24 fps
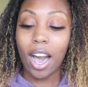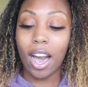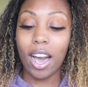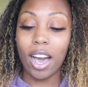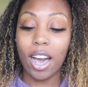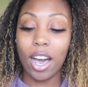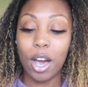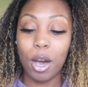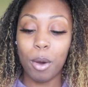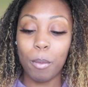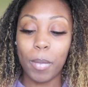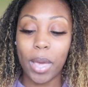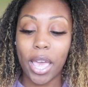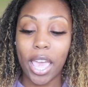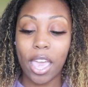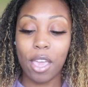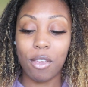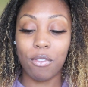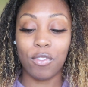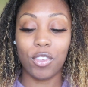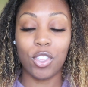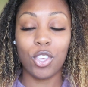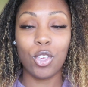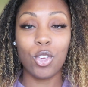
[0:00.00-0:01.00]
um,
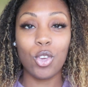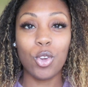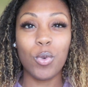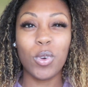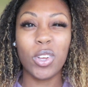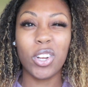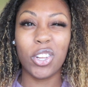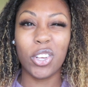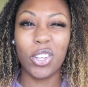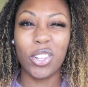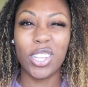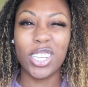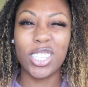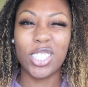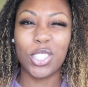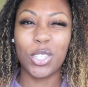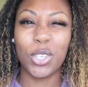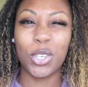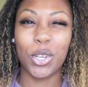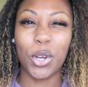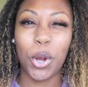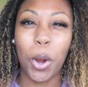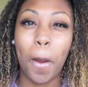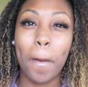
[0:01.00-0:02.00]
if you would do this
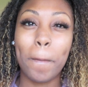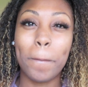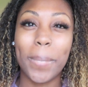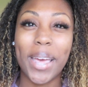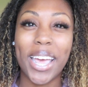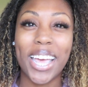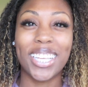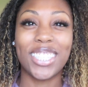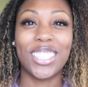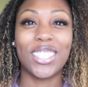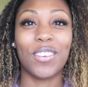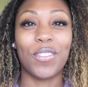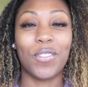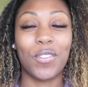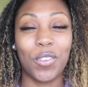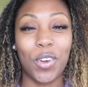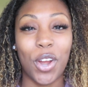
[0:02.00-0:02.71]
to your best